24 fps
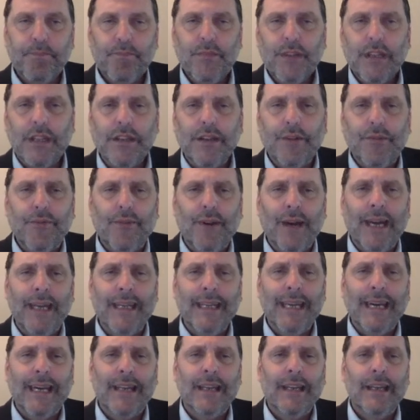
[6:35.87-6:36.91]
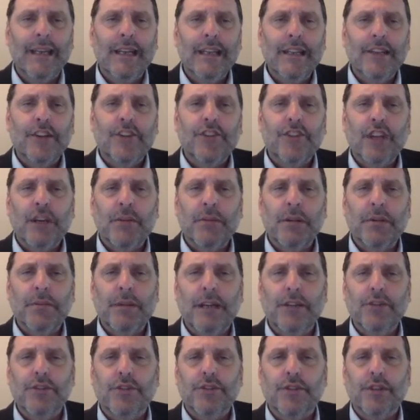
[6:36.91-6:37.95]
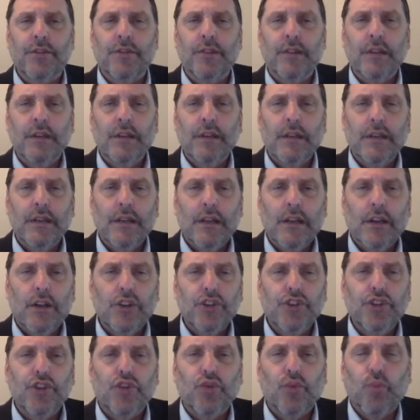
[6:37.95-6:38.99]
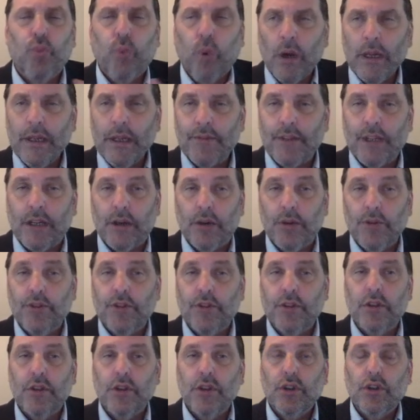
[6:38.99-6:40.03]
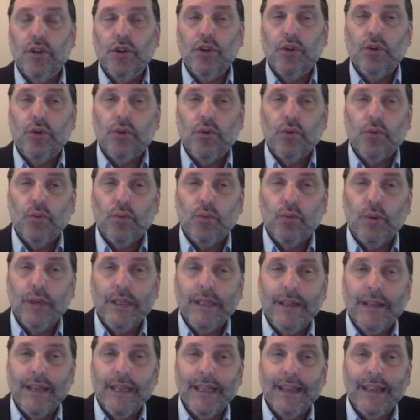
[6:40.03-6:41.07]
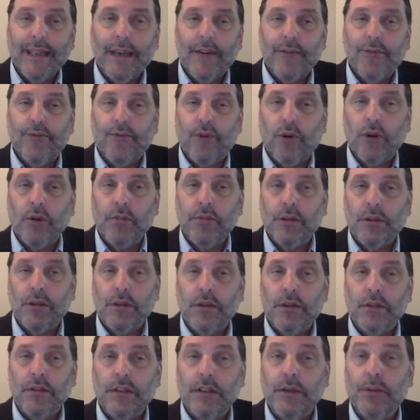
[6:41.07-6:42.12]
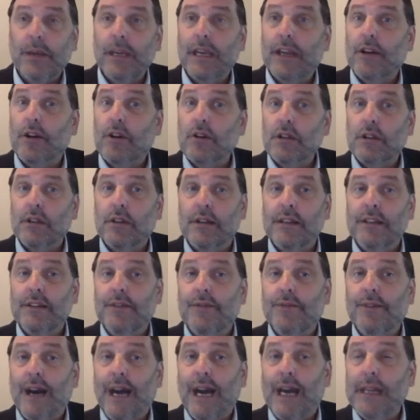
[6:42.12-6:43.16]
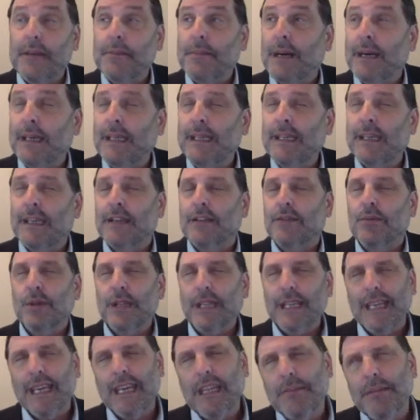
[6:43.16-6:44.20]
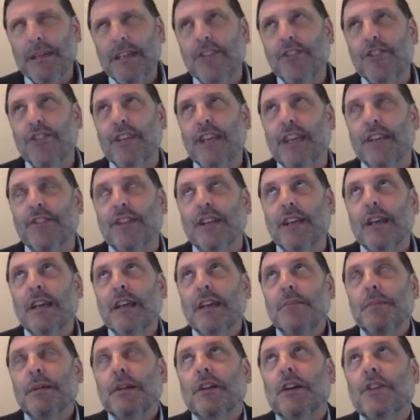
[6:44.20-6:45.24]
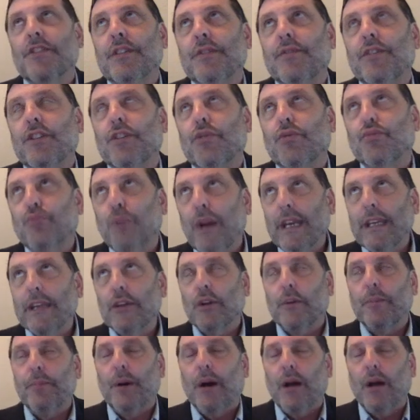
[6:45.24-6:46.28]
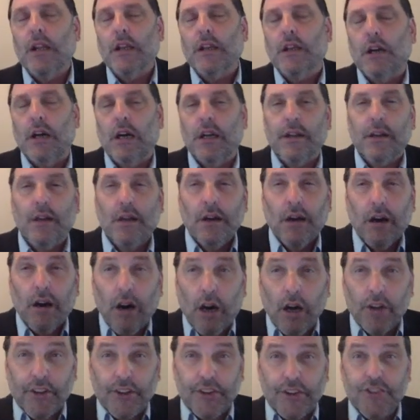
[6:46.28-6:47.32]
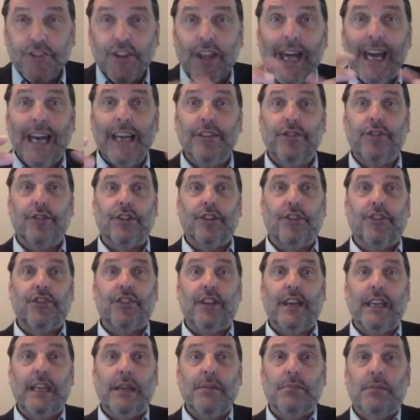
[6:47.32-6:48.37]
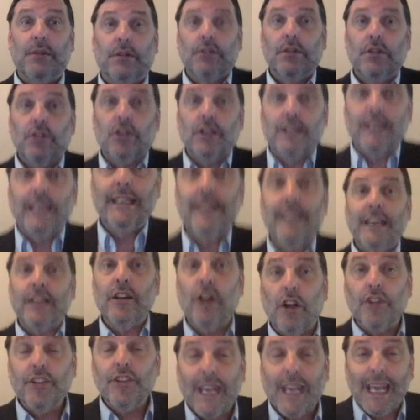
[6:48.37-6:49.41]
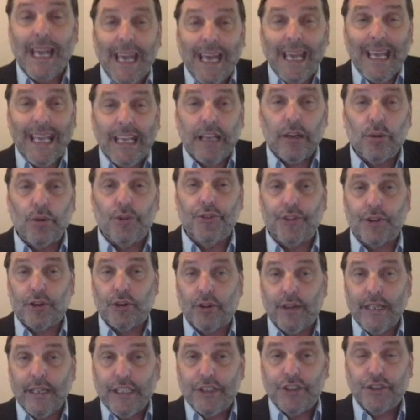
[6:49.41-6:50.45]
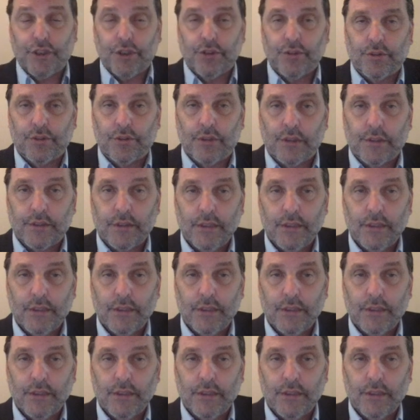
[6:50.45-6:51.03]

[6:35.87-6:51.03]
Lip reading: To find out the sum of the measures of just one of those, we take that formula that we had earlier and divide it by n. Well, that kind of makes sense, because if it's a regular polygon, all the sides are the same length, and all the angles are each congruent.